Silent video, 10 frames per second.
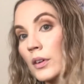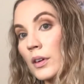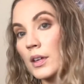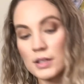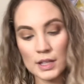You
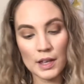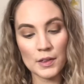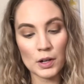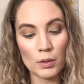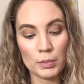can see, and
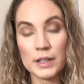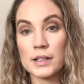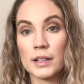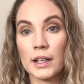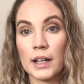then I'll blend
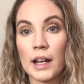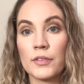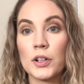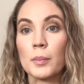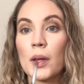it again
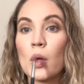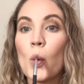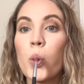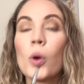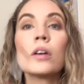after, but
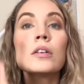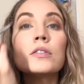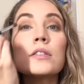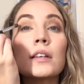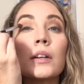
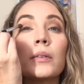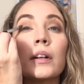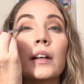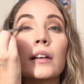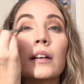just kind of
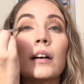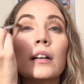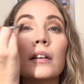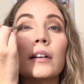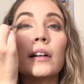want to get the
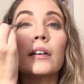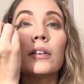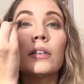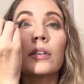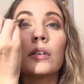color
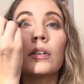down.